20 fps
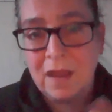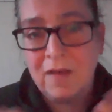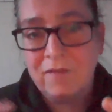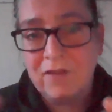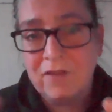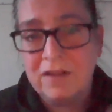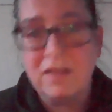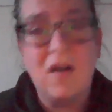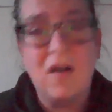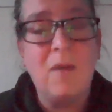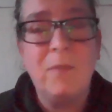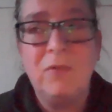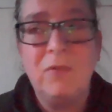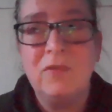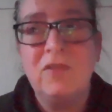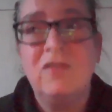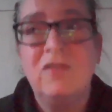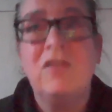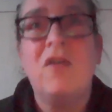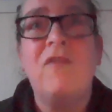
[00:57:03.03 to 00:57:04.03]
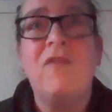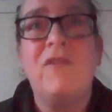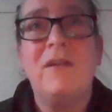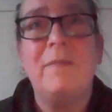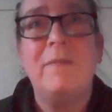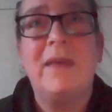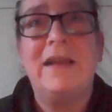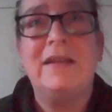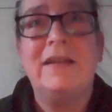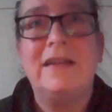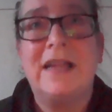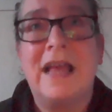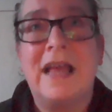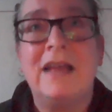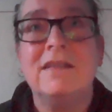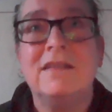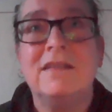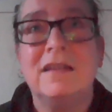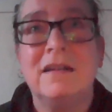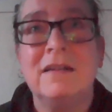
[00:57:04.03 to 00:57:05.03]
For example, Drosophila
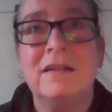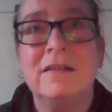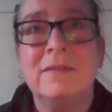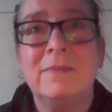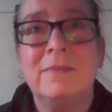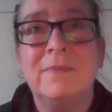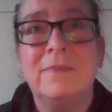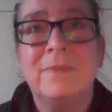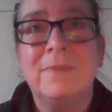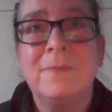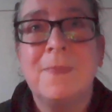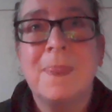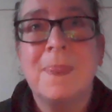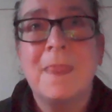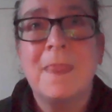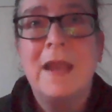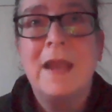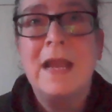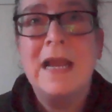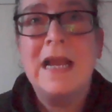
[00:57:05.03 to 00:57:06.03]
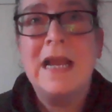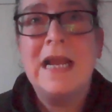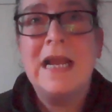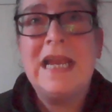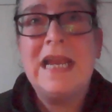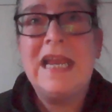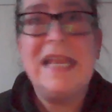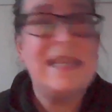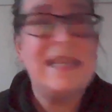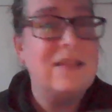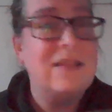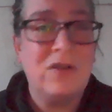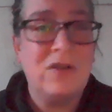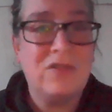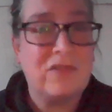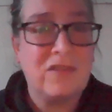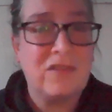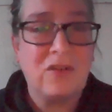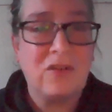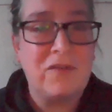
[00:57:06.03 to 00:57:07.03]
melanogaster, it's not a
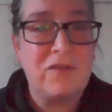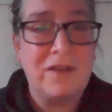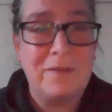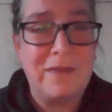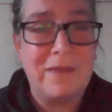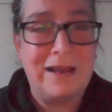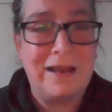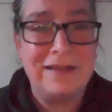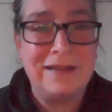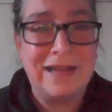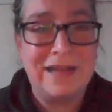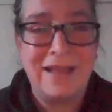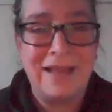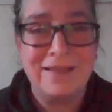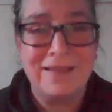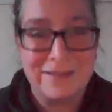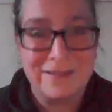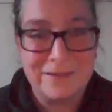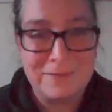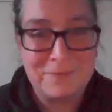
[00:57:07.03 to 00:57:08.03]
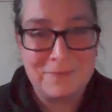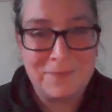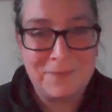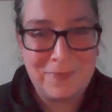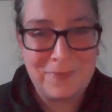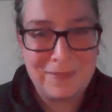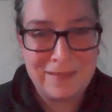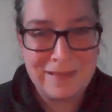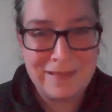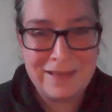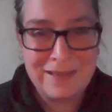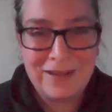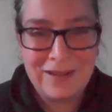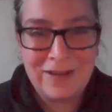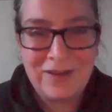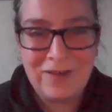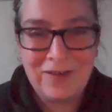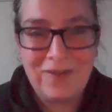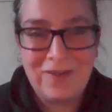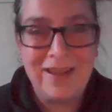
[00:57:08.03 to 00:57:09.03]
Drosophila melanogaster,
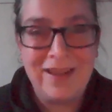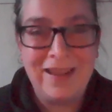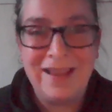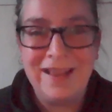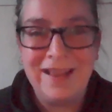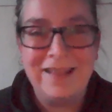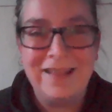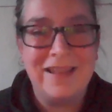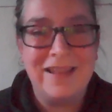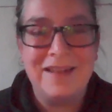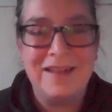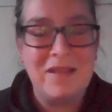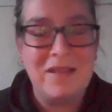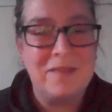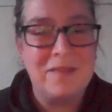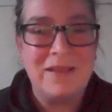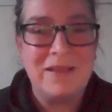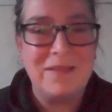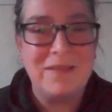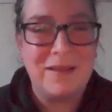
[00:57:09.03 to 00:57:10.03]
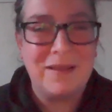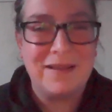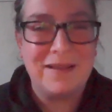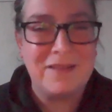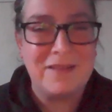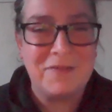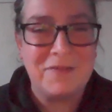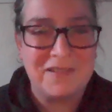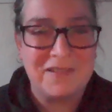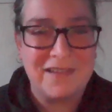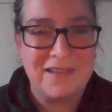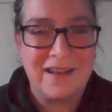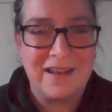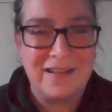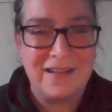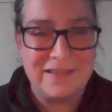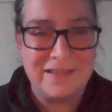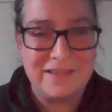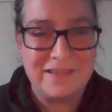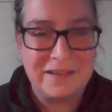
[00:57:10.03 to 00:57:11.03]
right? It's meant to be in a different
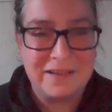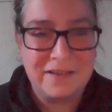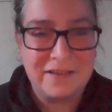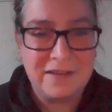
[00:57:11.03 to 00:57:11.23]
genus.